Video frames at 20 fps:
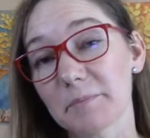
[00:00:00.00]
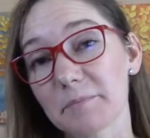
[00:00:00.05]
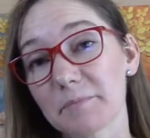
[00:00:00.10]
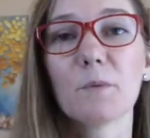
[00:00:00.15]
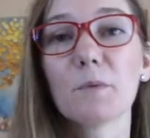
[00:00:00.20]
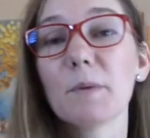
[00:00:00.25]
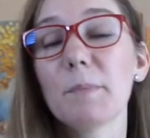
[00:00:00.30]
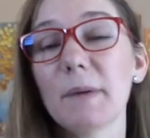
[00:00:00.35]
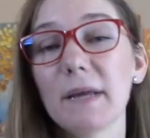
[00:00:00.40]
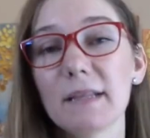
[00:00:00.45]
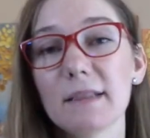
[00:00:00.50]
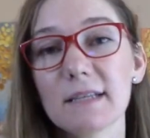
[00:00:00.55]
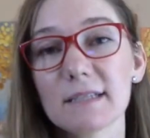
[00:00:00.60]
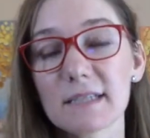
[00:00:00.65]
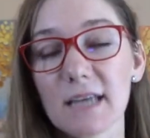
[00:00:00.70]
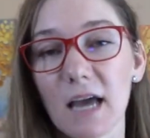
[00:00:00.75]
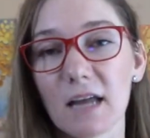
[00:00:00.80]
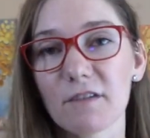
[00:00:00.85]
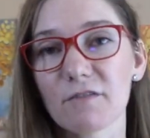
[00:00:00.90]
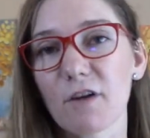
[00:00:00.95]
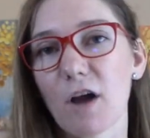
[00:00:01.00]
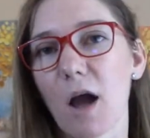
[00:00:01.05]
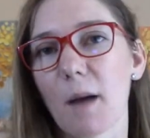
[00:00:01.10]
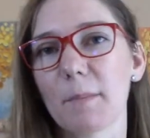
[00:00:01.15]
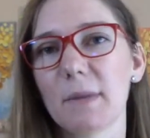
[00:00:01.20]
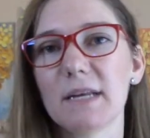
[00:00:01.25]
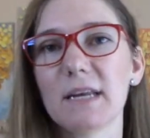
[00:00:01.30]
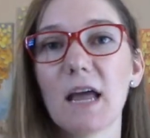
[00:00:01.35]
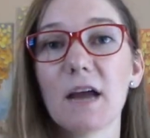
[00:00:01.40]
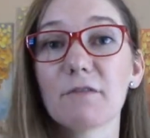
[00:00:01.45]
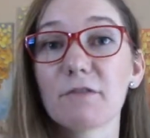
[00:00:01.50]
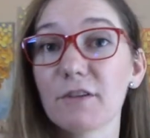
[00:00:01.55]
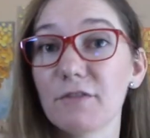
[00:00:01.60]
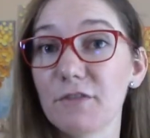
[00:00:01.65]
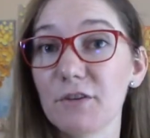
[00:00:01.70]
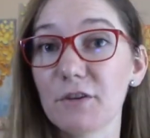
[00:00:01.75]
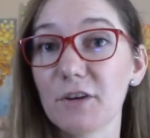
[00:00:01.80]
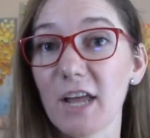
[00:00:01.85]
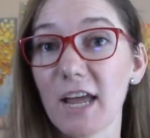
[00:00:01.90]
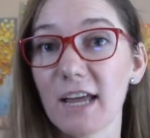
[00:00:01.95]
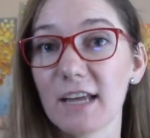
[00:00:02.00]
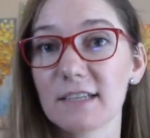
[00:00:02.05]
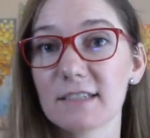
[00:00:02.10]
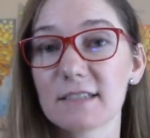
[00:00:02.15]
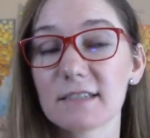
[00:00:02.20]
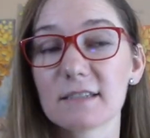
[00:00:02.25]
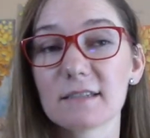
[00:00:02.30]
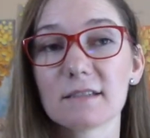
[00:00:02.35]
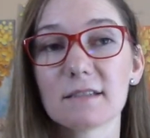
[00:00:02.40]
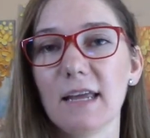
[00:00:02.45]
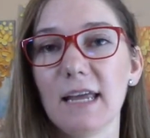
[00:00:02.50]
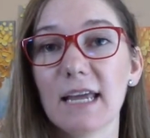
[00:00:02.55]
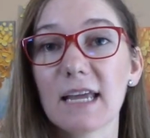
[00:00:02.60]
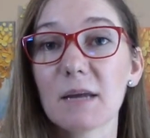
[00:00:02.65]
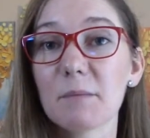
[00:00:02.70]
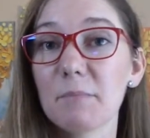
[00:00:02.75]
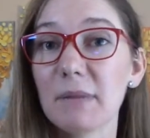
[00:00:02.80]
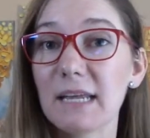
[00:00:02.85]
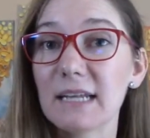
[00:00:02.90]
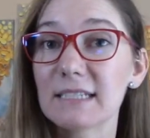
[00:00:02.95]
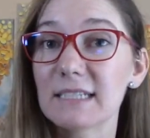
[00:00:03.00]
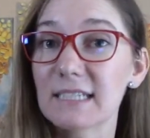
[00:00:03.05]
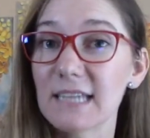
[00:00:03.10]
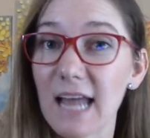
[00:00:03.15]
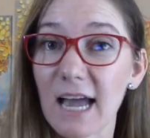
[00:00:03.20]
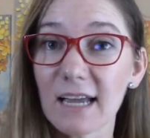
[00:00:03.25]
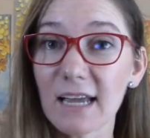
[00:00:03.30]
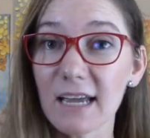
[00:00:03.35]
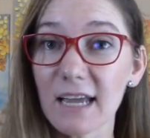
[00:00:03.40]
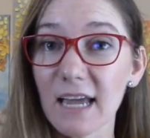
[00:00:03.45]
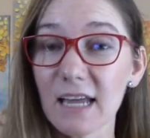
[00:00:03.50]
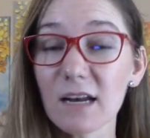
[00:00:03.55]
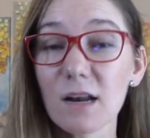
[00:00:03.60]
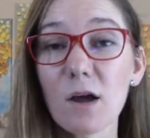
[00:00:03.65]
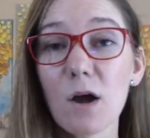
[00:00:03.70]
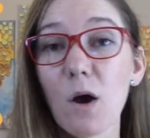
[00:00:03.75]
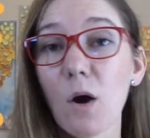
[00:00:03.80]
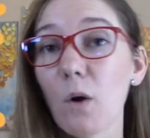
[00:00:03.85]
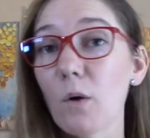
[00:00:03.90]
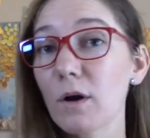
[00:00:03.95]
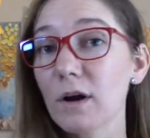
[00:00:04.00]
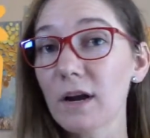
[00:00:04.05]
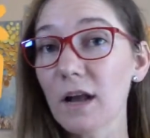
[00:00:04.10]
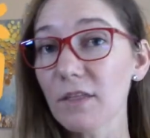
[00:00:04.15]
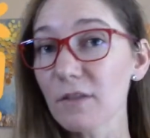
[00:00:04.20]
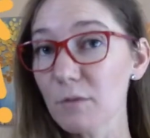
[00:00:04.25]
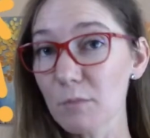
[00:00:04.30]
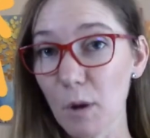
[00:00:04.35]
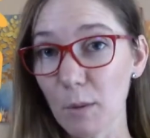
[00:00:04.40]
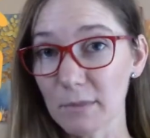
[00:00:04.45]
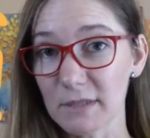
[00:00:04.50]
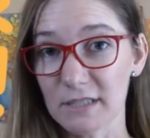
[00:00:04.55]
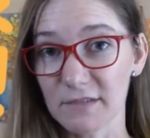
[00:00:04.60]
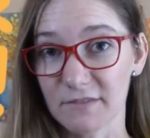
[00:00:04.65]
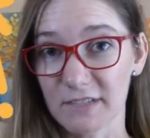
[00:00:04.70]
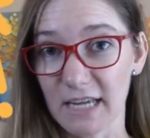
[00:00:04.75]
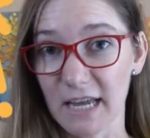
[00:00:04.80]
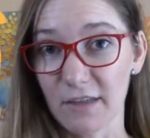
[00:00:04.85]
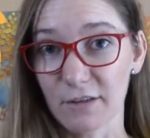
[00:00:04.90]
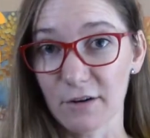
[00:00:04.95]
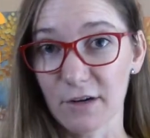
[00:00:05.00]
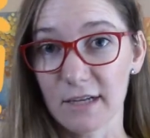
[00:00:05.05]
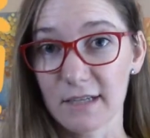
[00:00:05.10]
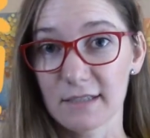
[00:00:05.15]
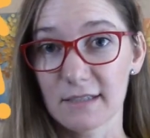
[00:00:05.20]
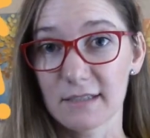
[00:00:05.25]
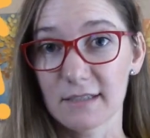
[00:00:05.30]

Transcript: Repeat this kind of comment every few days. It can be at snack again or in other moments of togetherness.